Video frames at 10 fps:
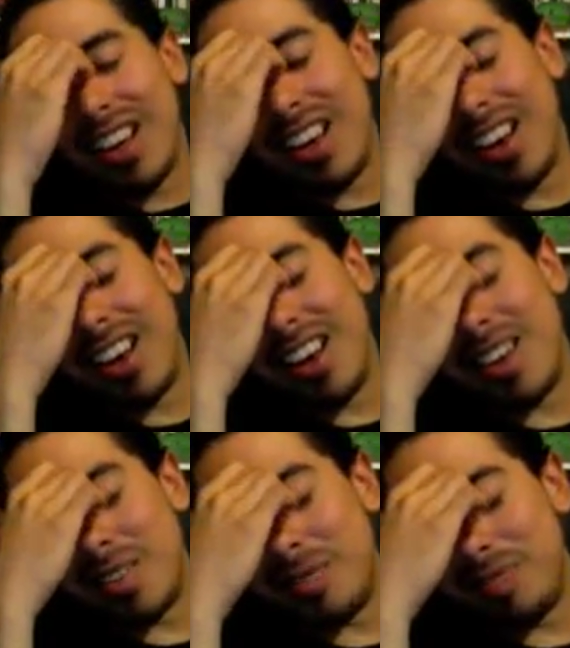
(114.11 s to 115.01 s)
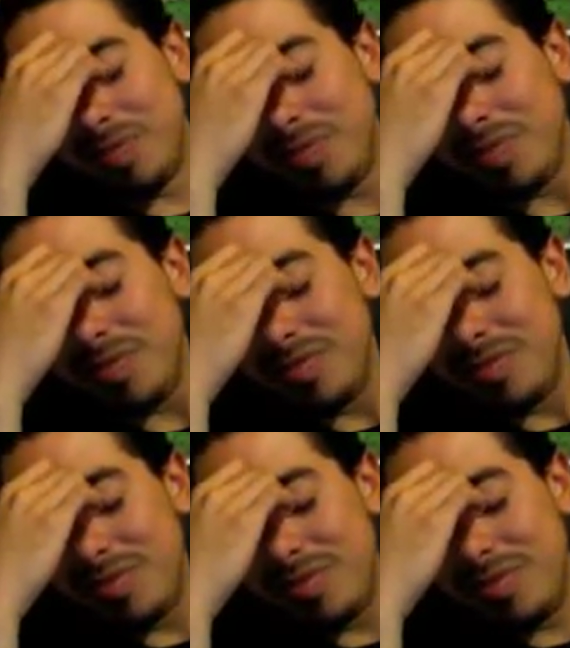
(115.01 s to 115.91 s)
um
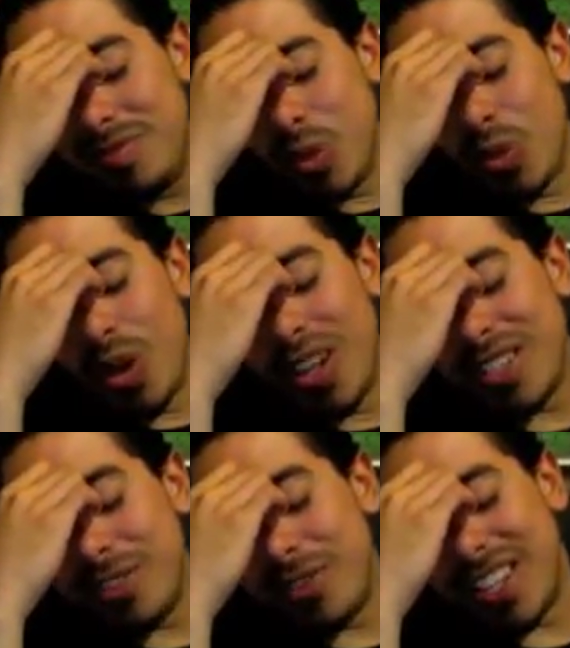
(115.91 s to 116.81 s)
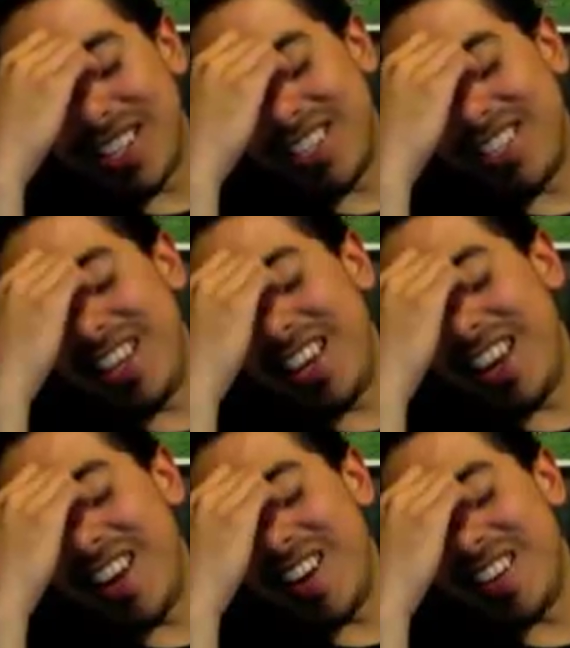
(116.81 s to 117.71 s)
what's her face's like
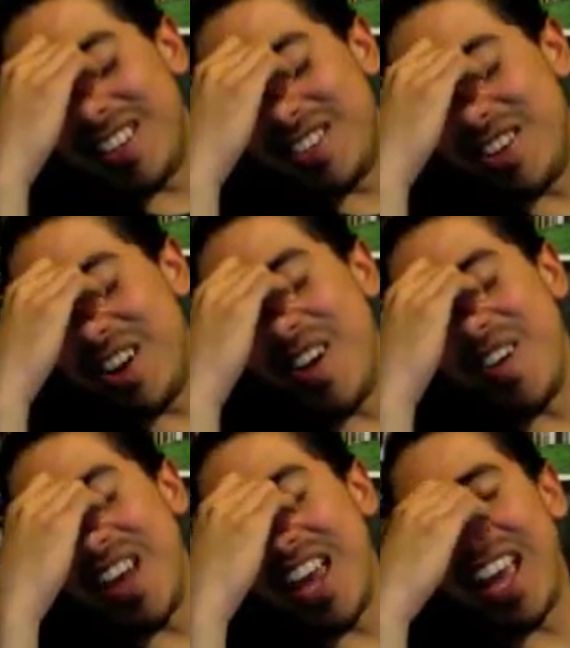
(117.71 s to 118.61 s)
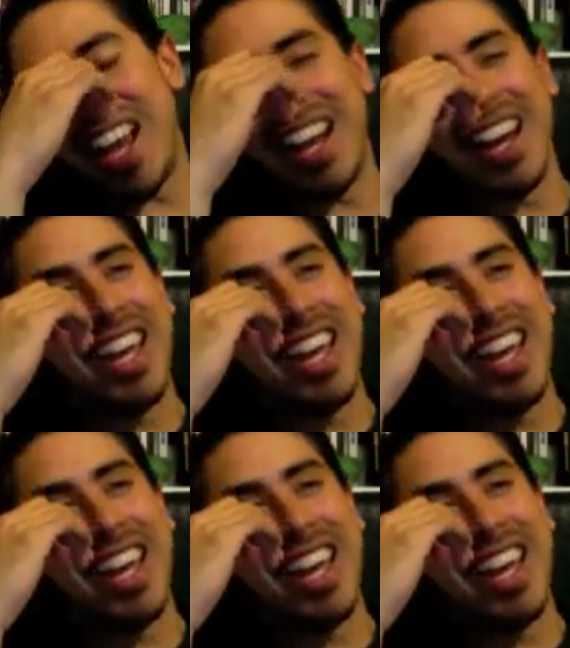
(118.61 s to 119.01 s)
character Jo, and